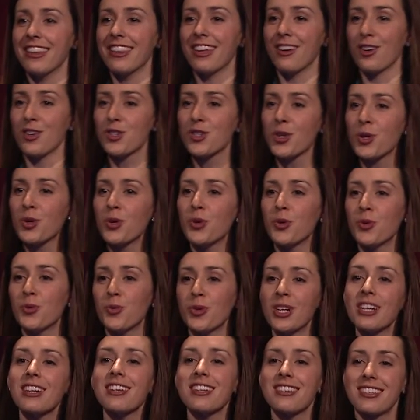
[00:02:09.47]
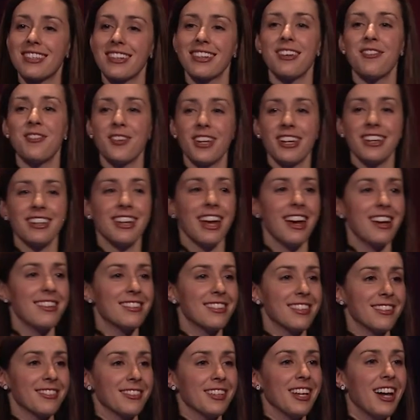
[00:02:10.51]
there are two really significant days
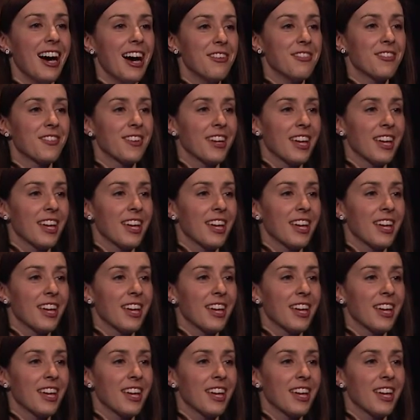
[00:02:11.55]
of your life,